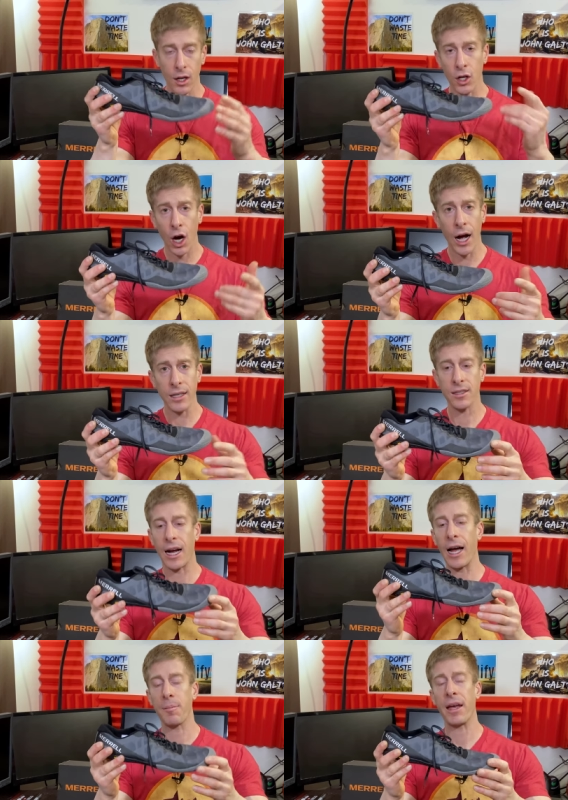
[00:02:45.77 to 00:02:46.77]
cost.
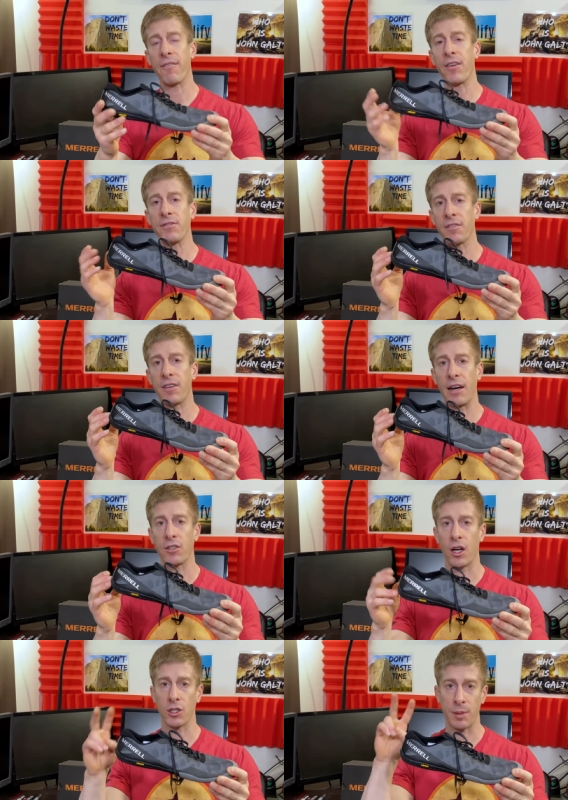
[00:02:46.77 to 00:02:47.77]
I paid
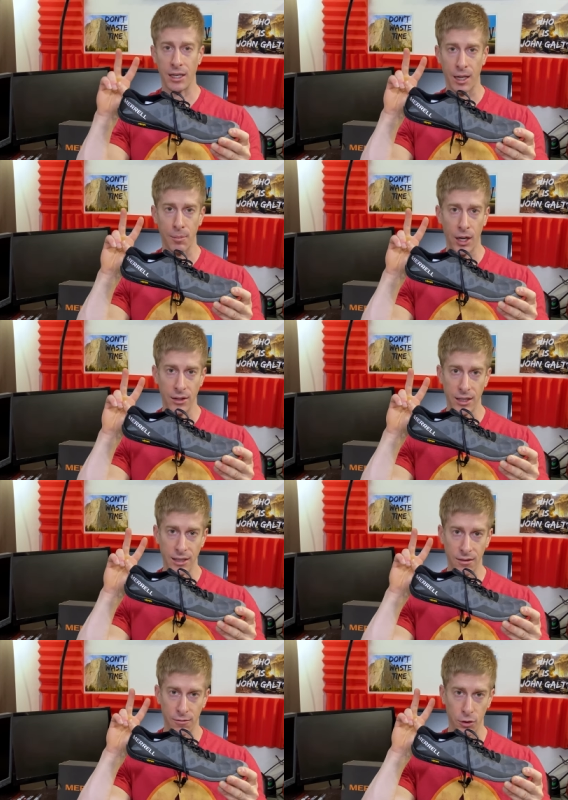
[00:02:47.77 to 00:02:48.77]
$55 because I bought
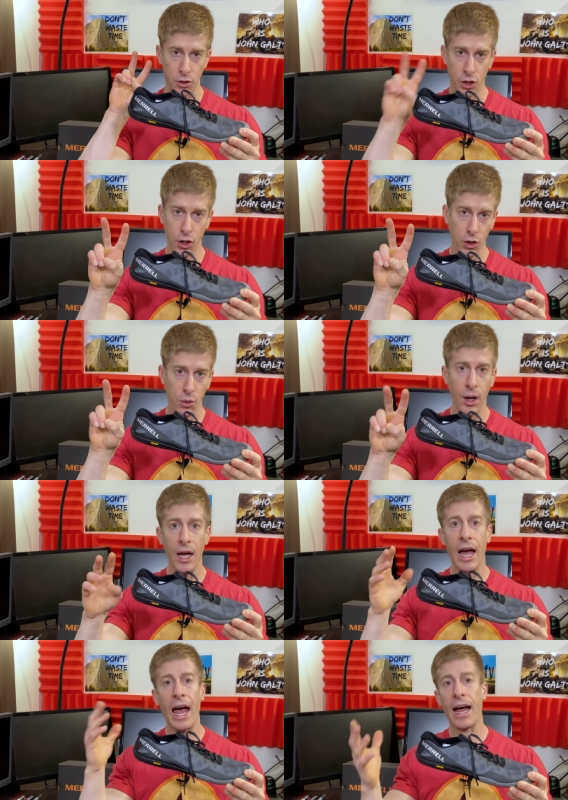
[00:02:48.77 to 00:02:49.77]
these for two
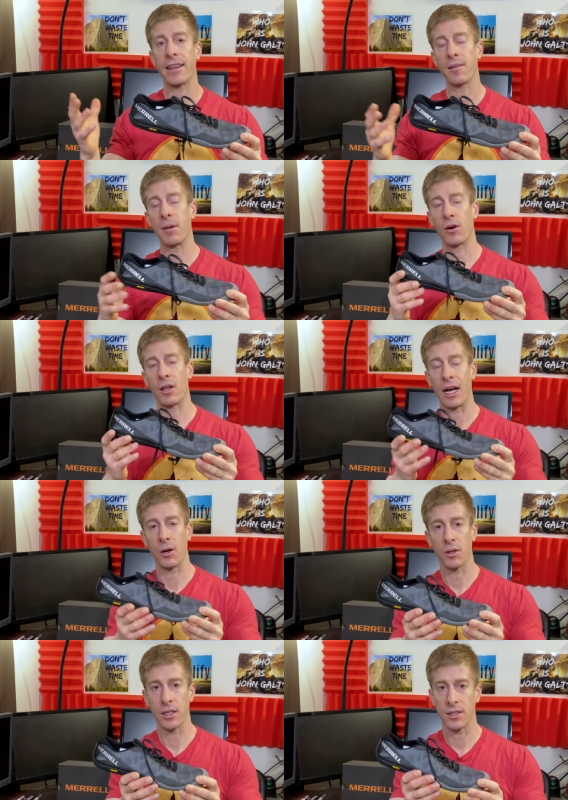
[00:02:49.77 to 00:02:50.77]
at the Merrell
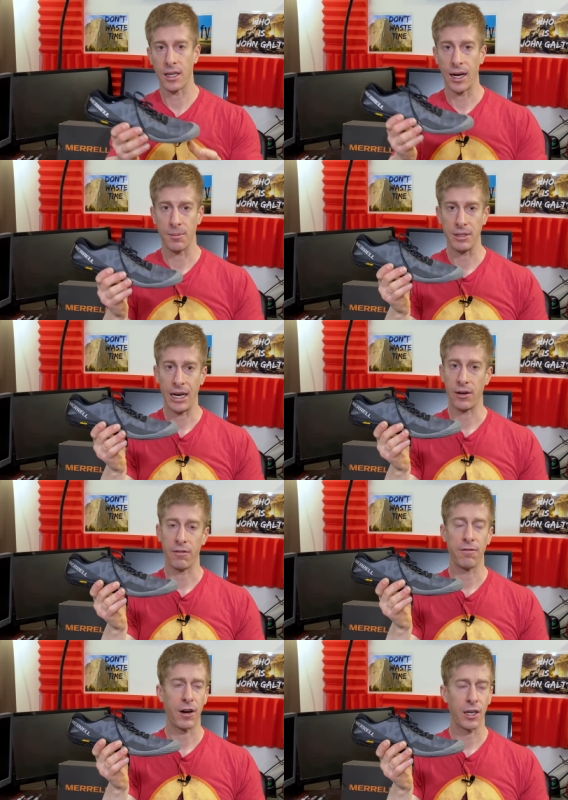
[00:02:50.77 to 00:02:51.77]
Outlets um, down in
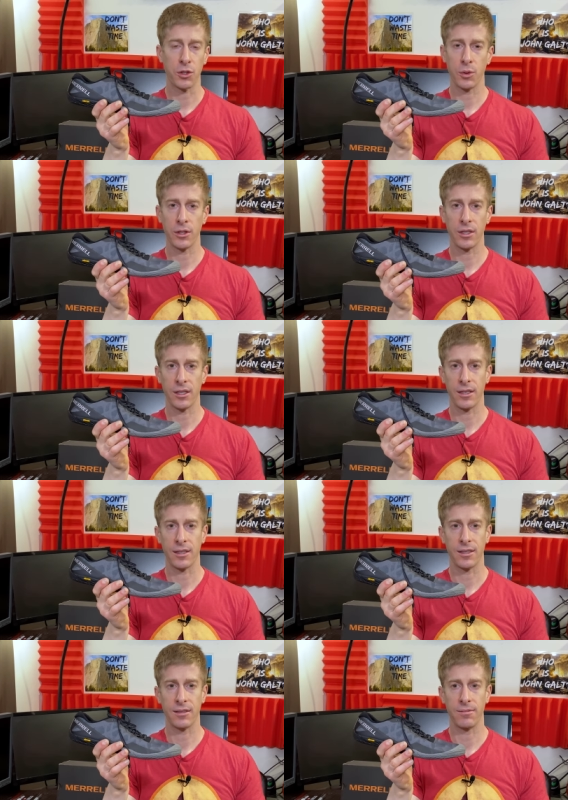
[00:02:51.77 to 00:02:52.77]
Foxwoods, uh,
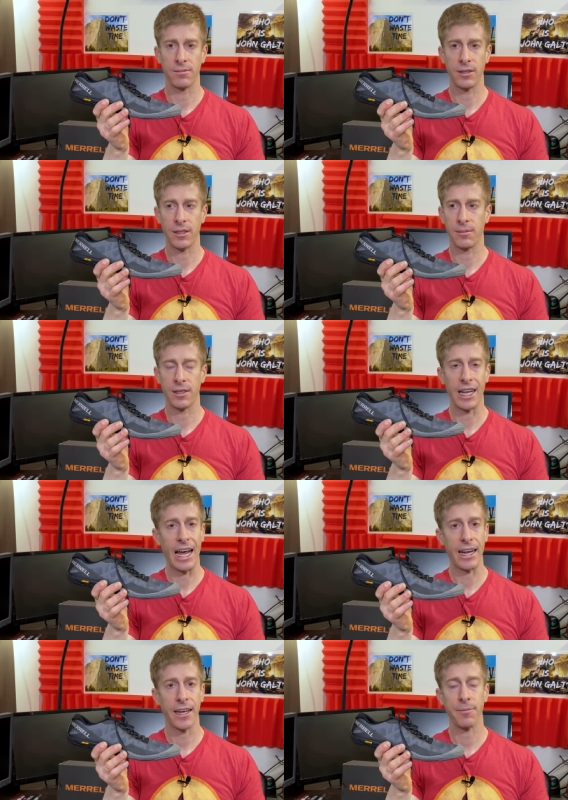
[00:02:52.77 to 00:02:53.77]

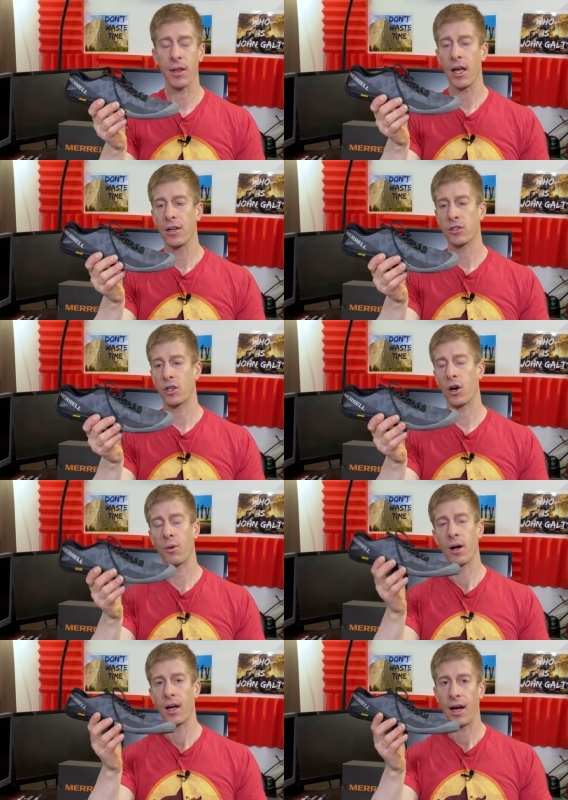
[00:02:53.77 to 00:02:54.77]
Connecticut.
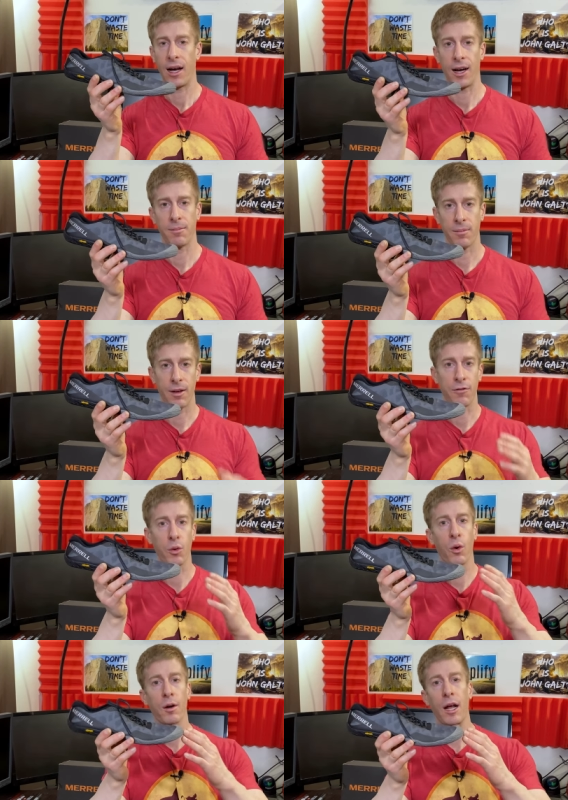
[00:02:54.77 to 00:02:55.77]
So um, if you
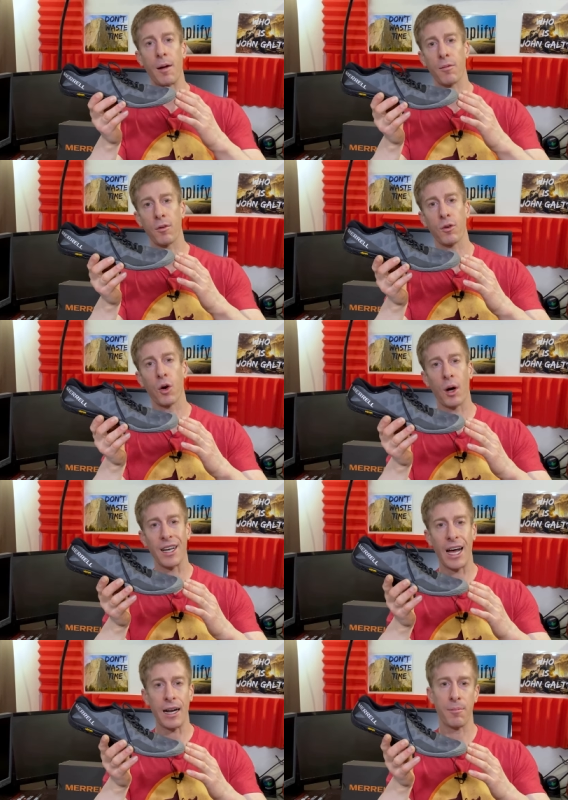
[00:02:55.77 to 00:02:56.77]
would have got go
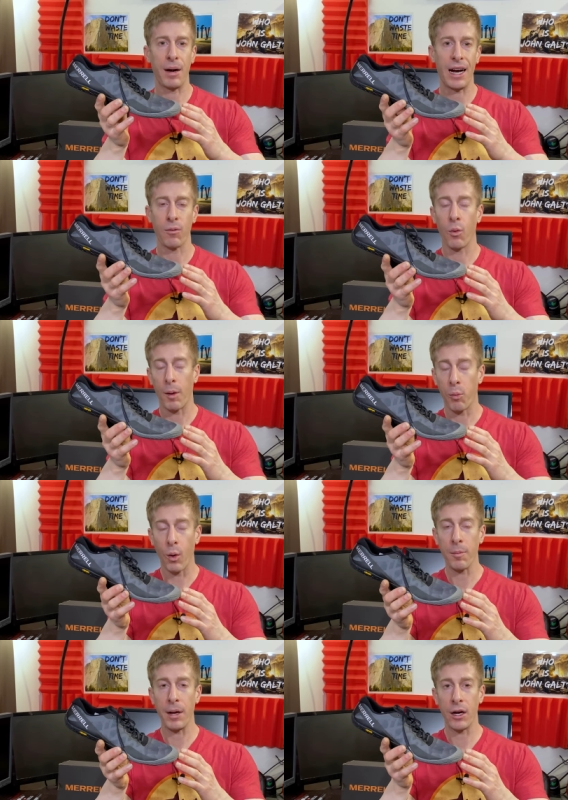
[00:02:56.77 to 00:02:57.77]
online and buy
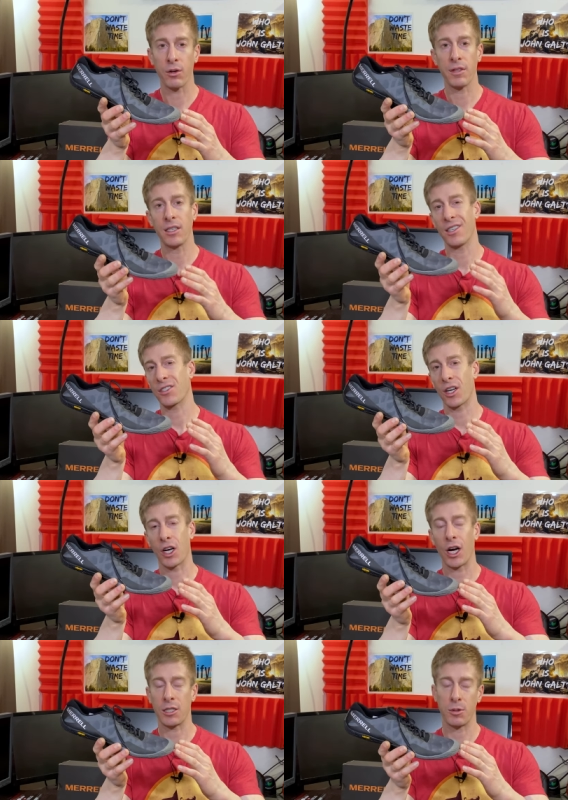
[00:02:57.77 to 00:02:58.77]
one pair of these, these are going
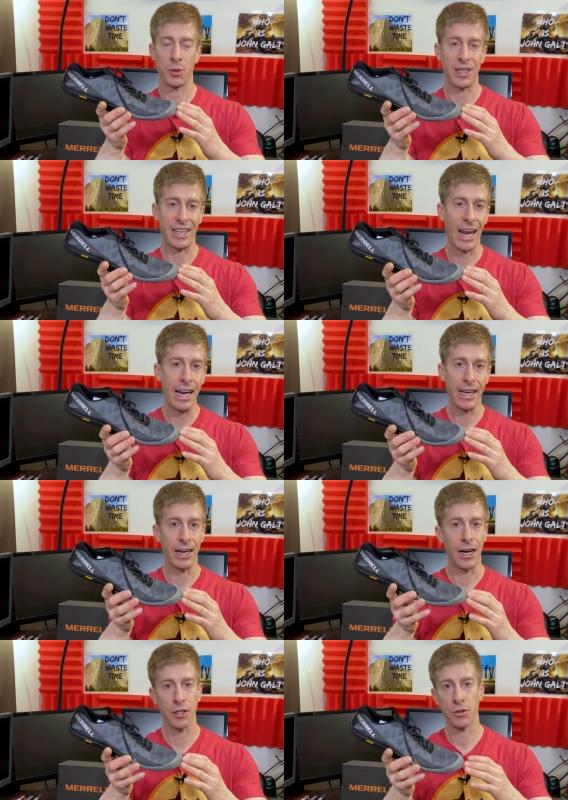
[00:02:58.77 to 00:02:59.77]
to cost between like 80 and
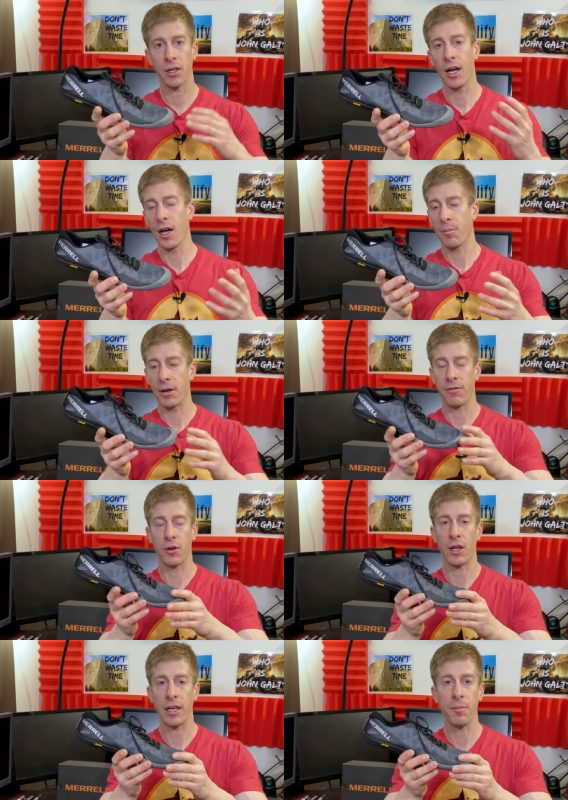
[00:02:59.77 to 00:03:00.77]
100. But if
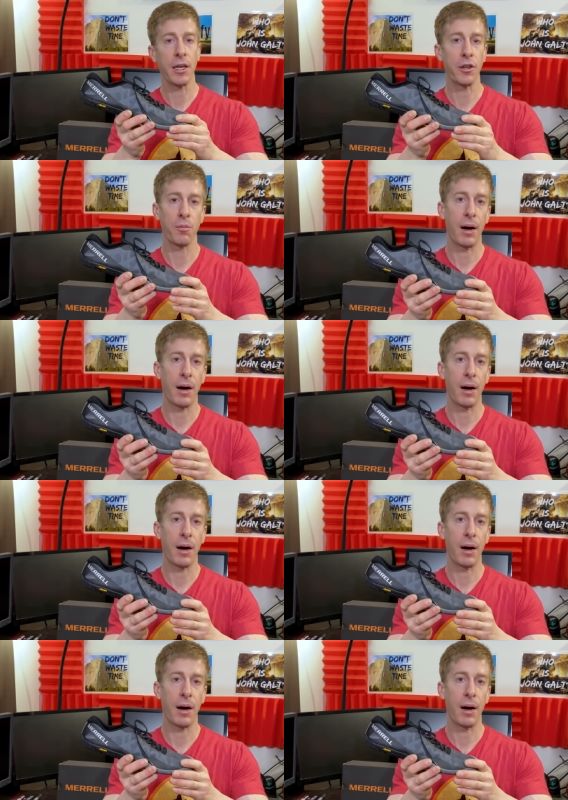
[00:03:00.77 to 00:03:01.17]
you're like me and you